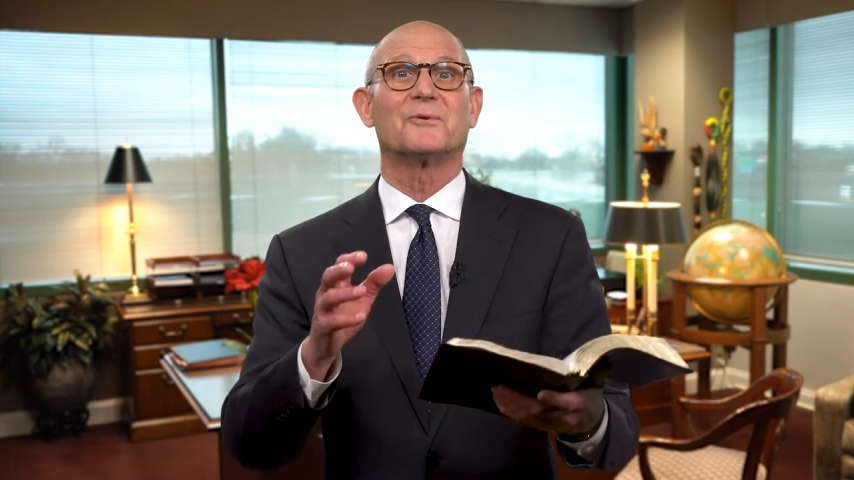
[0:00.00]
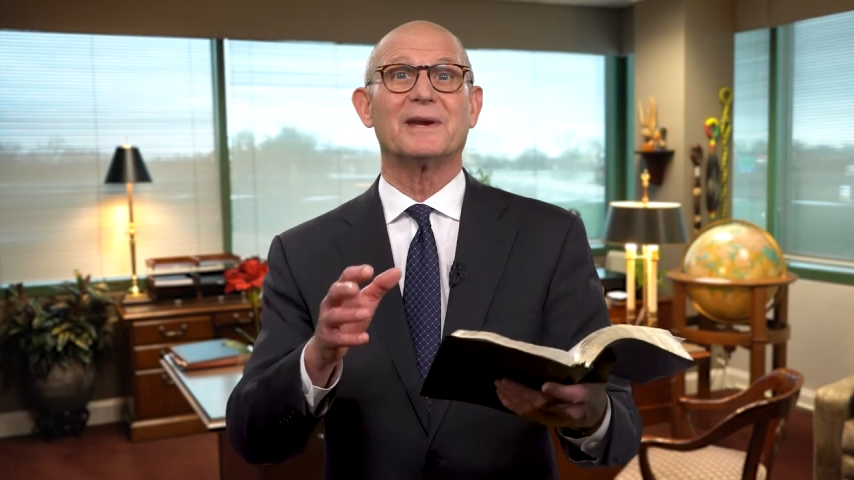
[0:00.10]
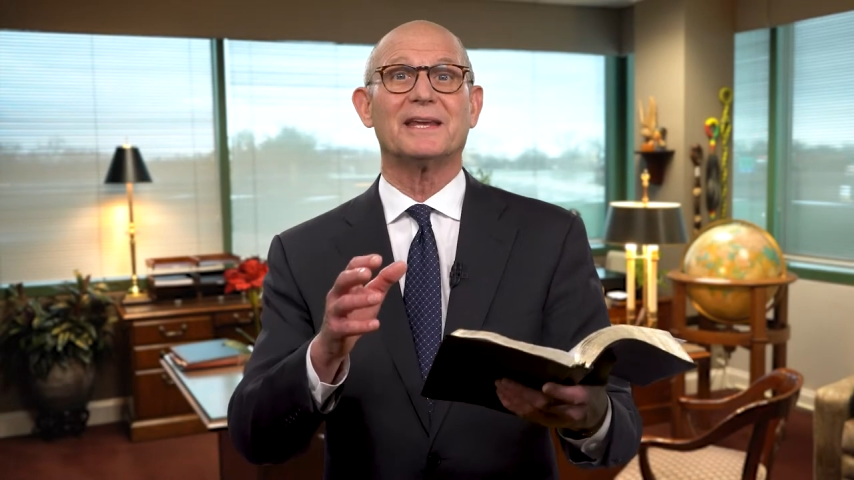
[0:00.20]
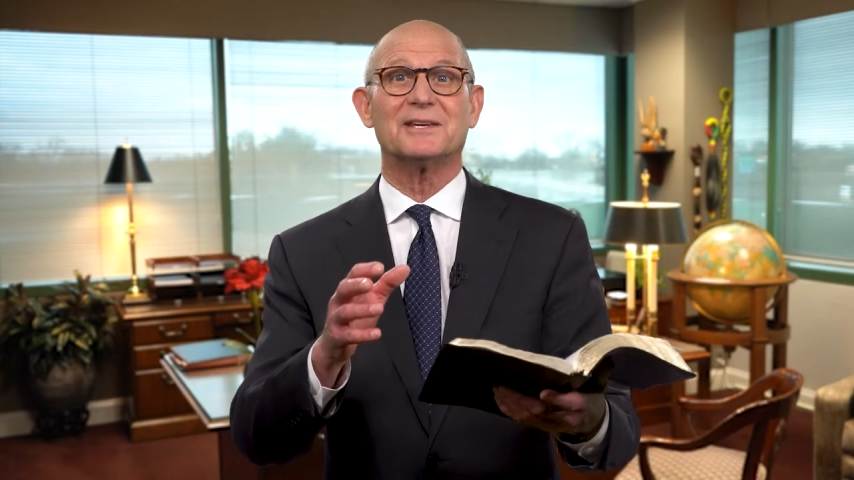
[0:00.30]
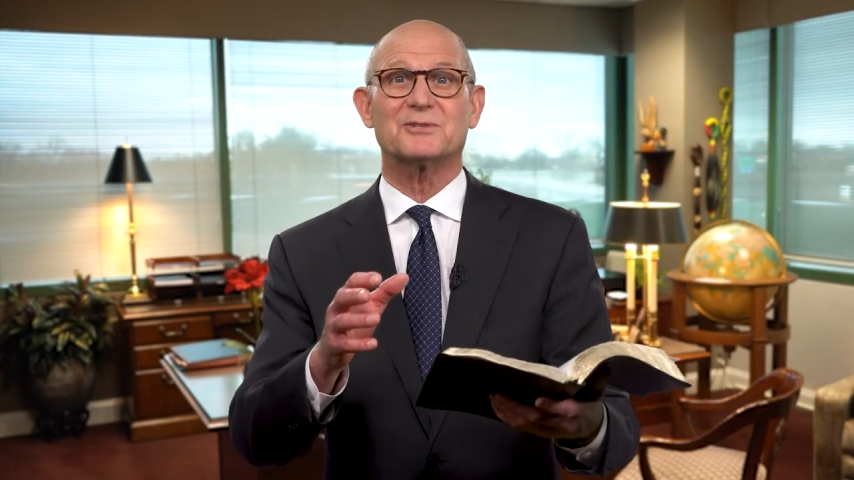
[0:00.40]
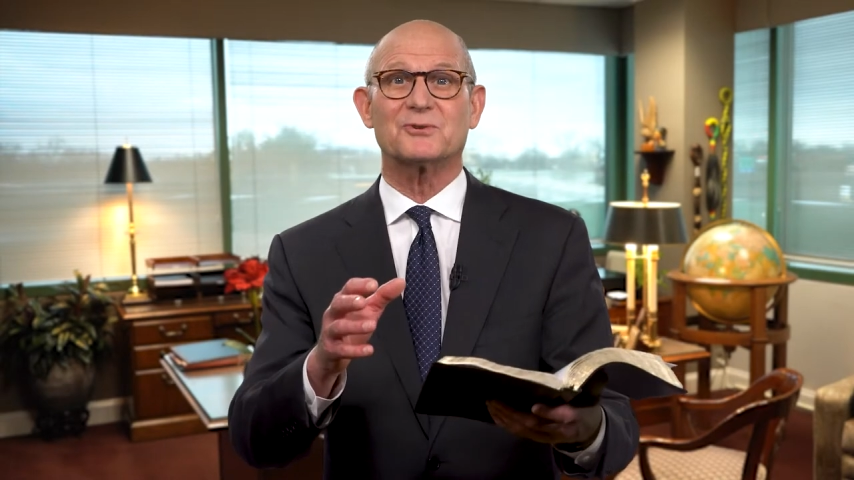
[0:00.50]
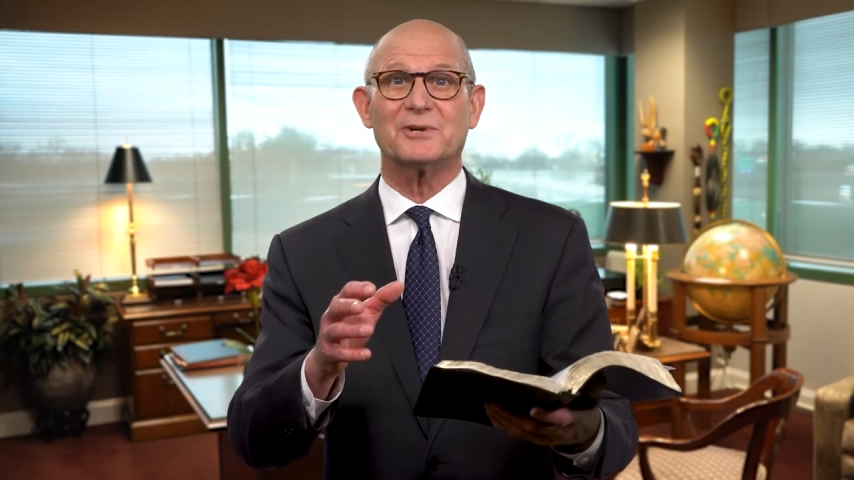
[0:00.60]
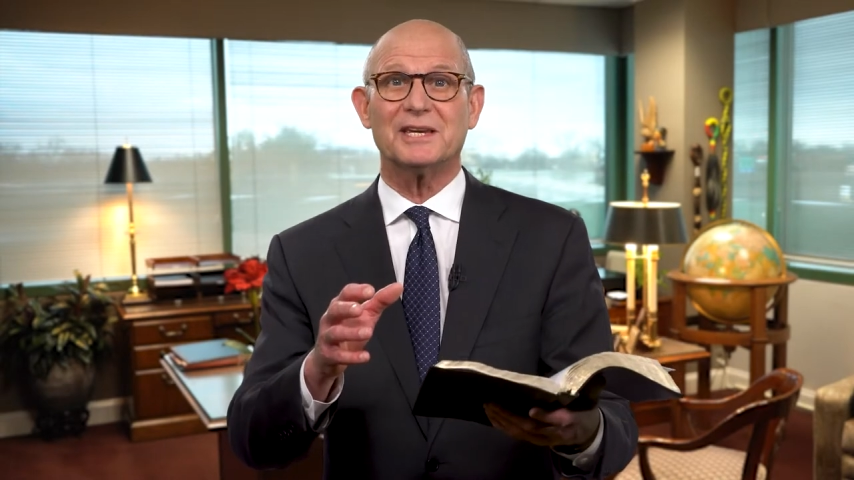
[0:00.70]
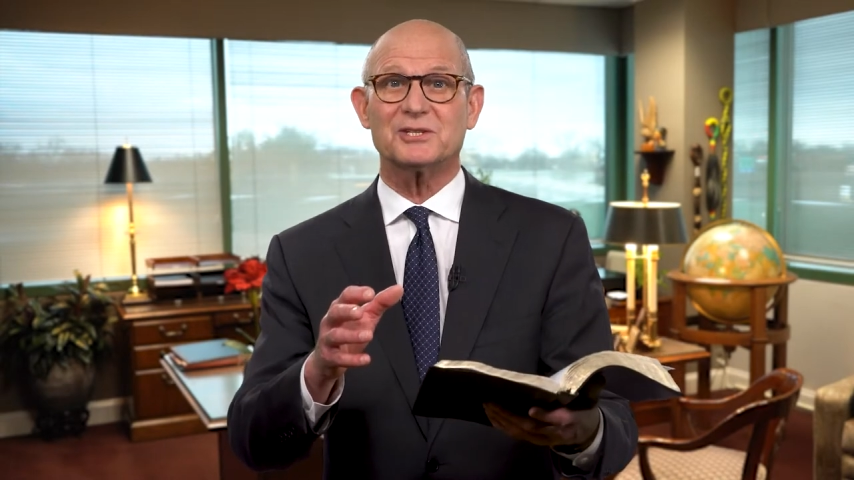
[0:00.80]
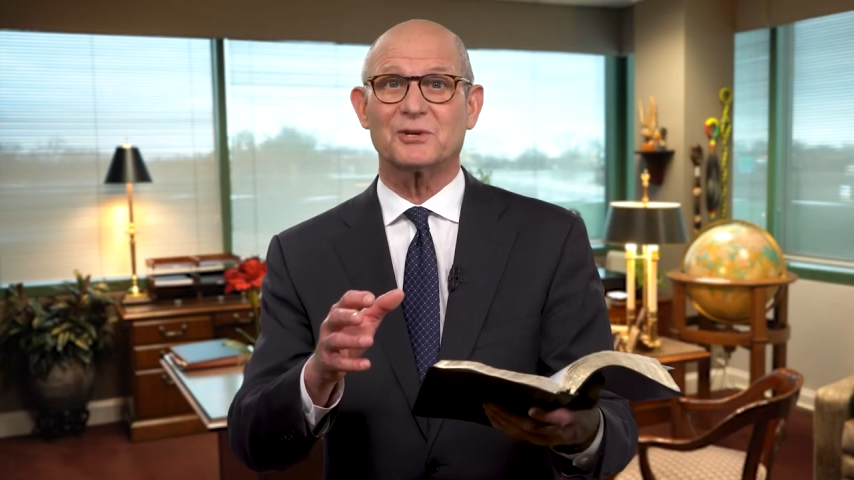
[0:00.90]
Greetings
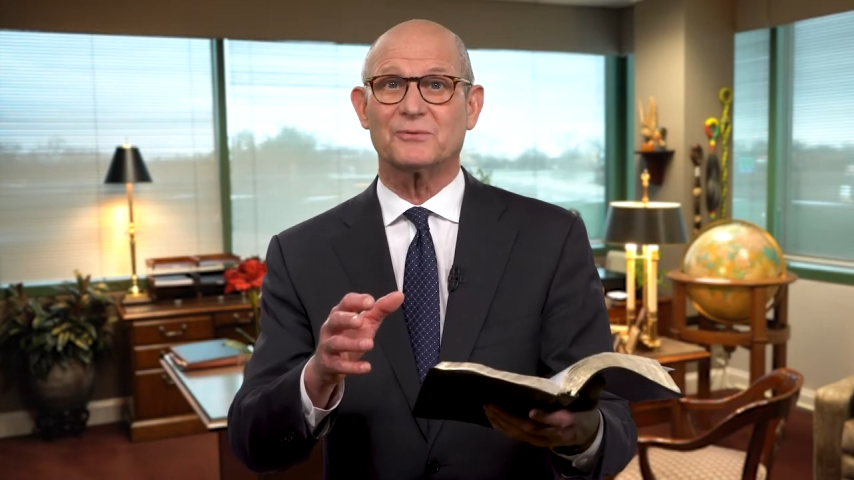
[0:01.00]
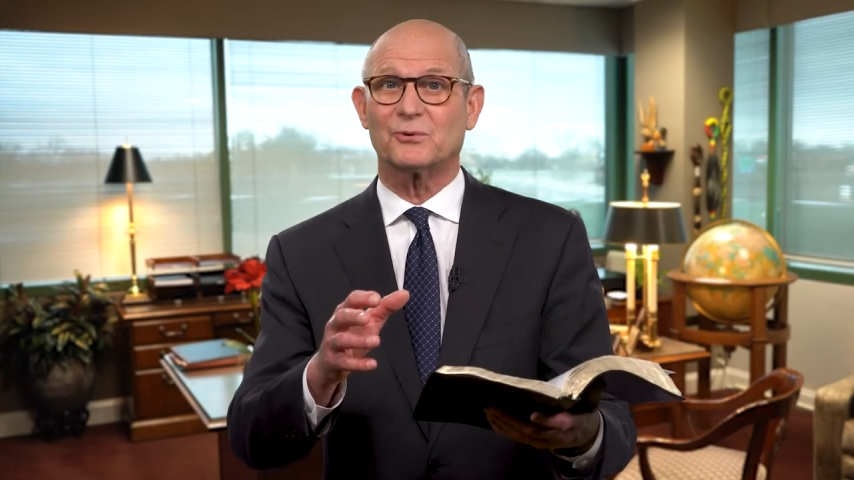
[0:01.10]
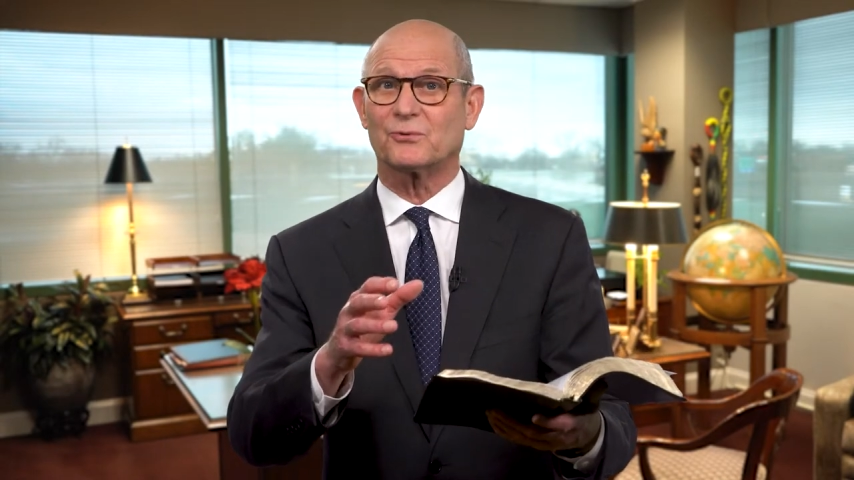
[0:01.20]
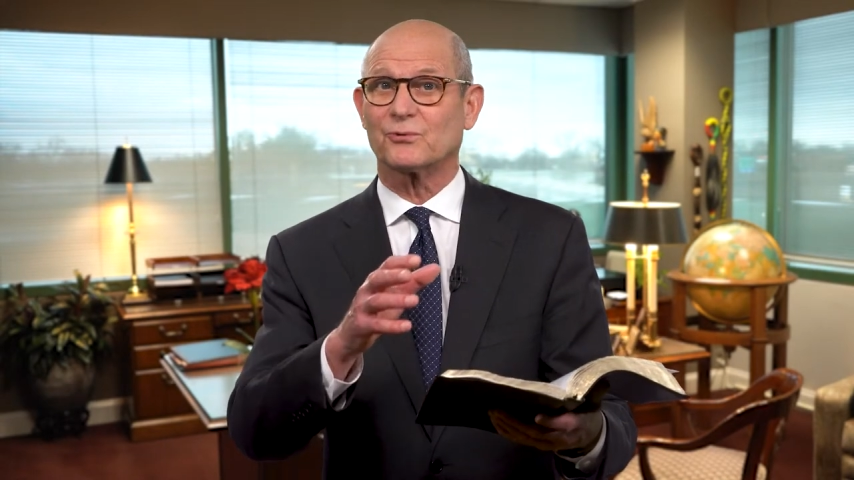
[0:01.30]
to each of you